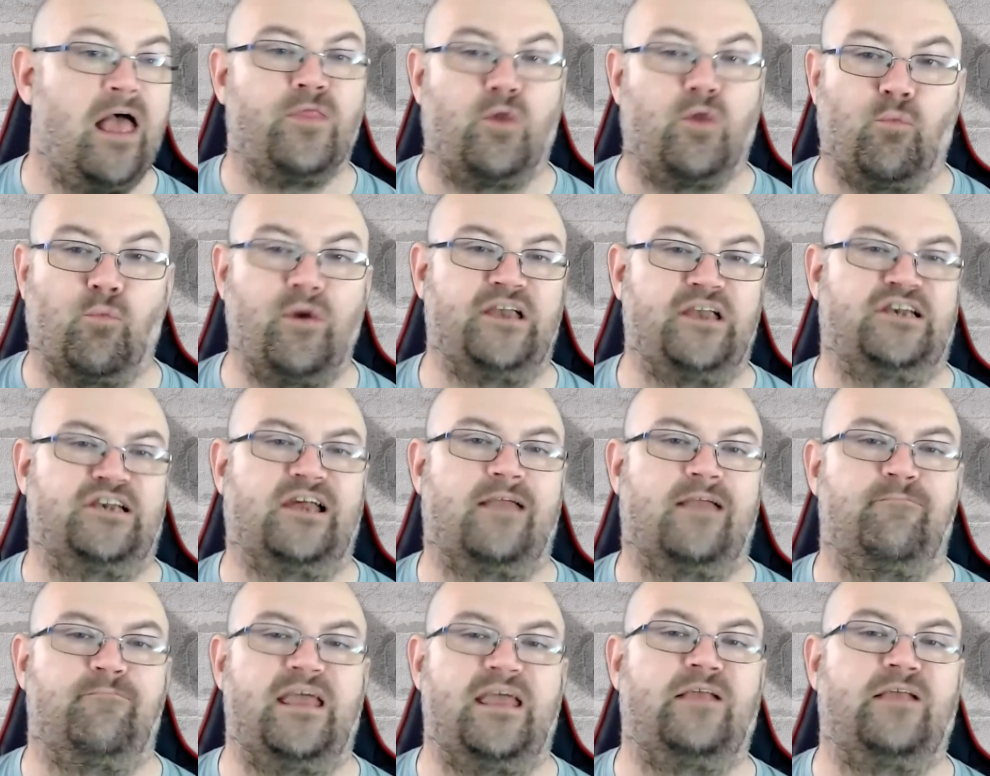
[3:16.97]
the witch
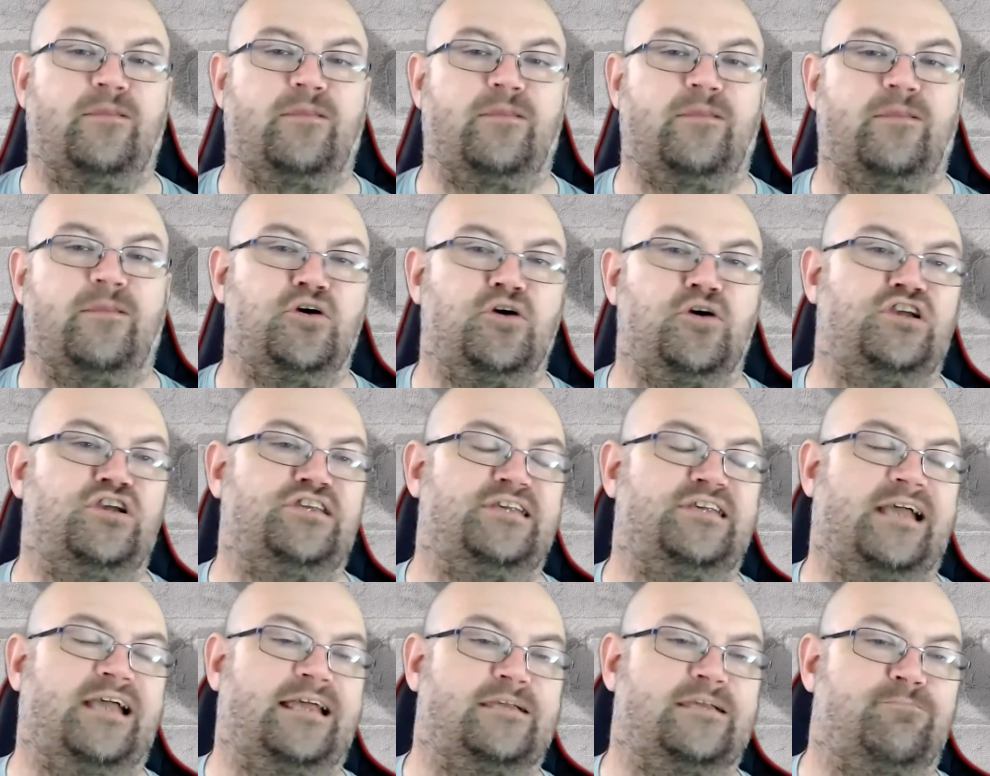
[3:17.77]
hunt being the
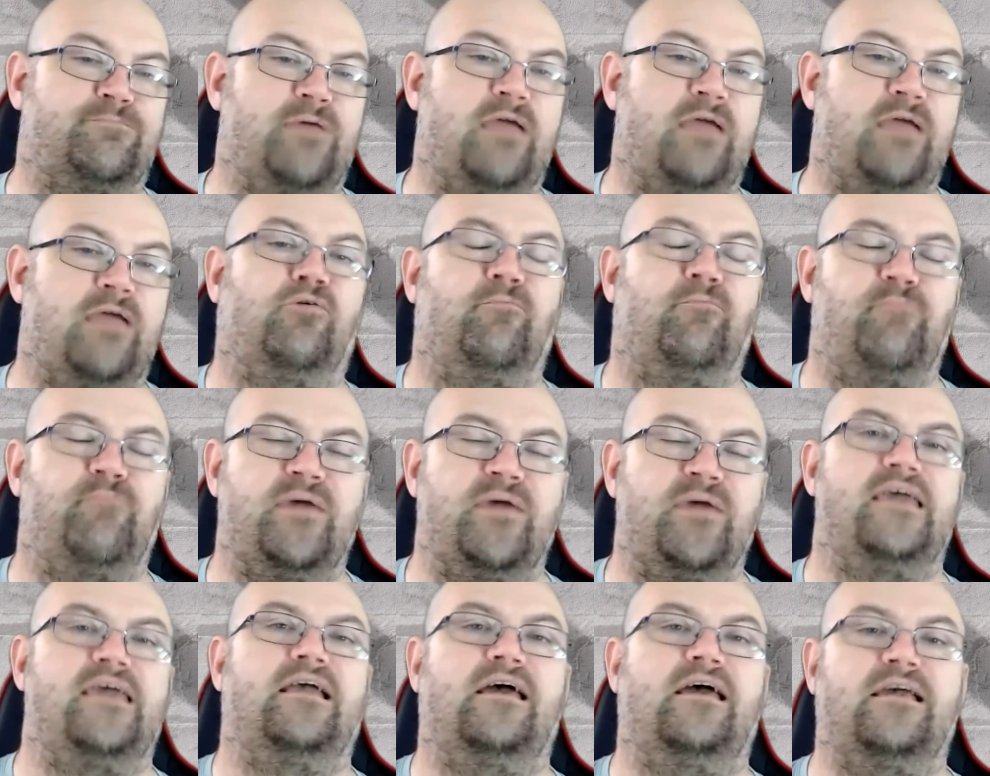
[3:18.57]
purges against people
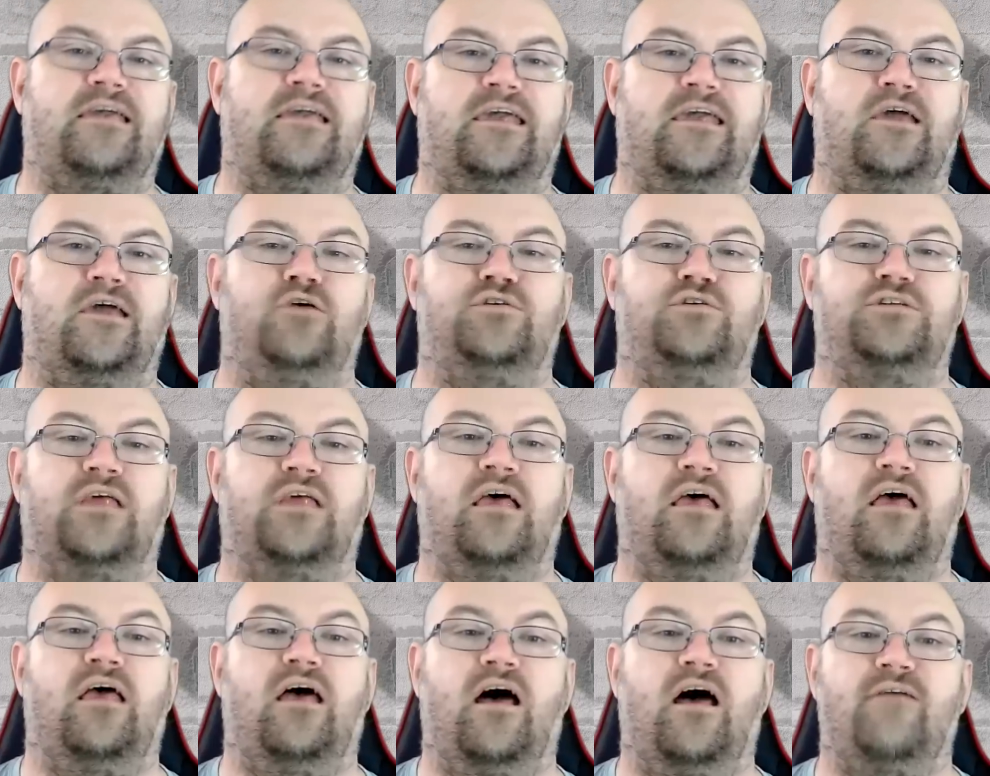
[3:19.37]
being accused
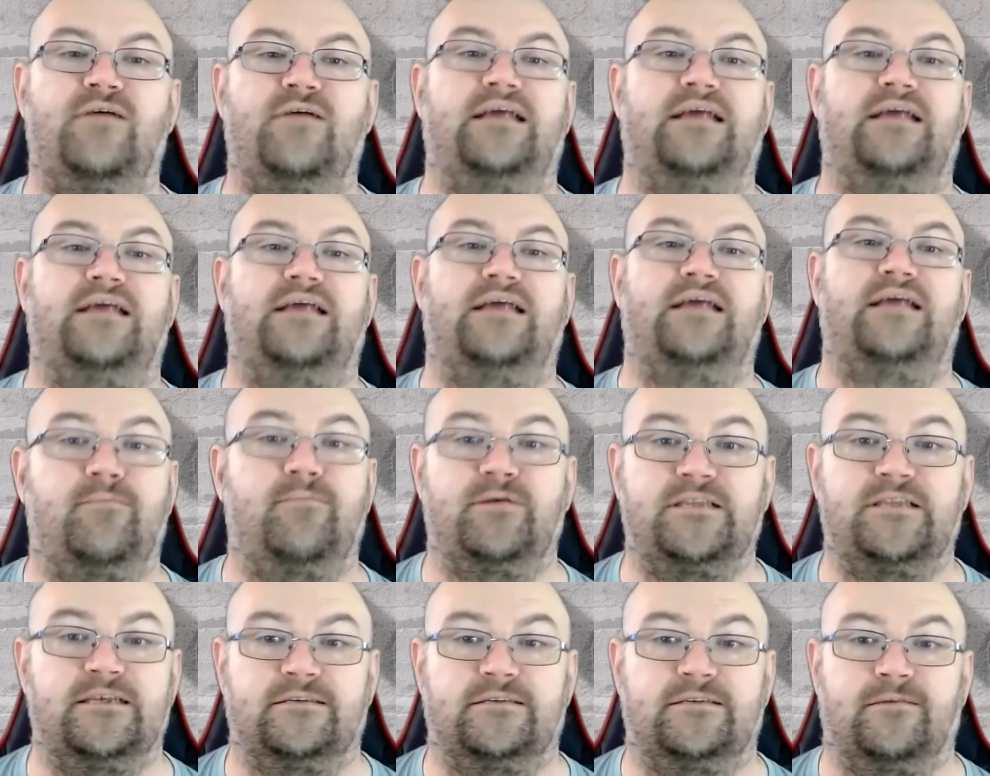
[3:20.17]
of anti
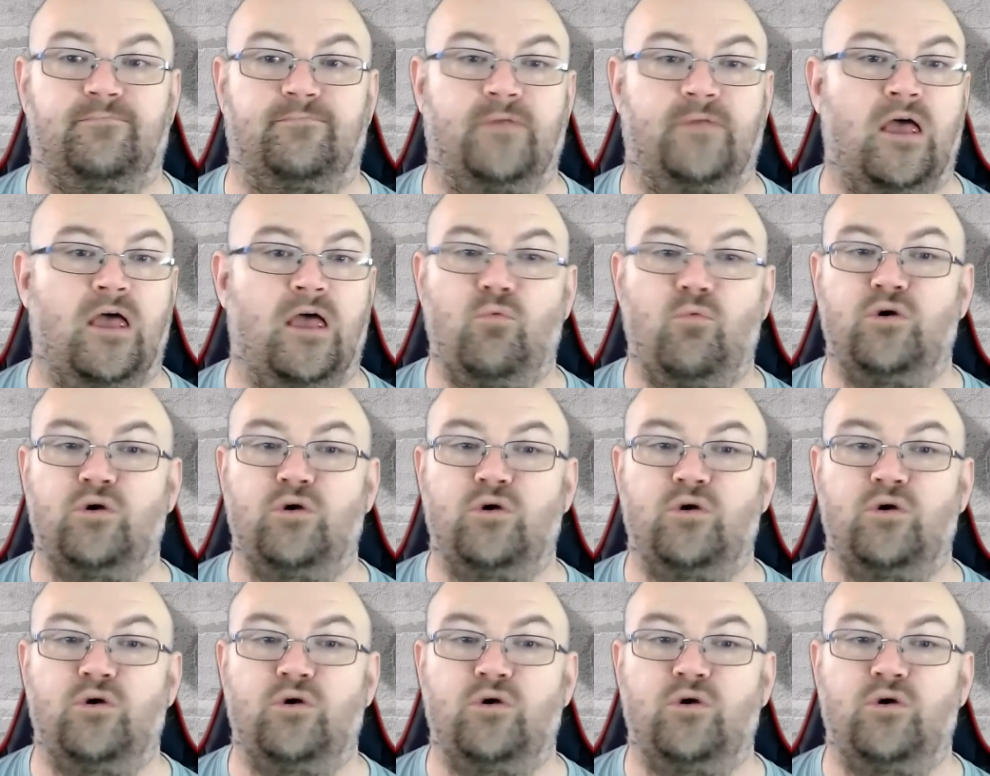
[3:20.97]
Semitism,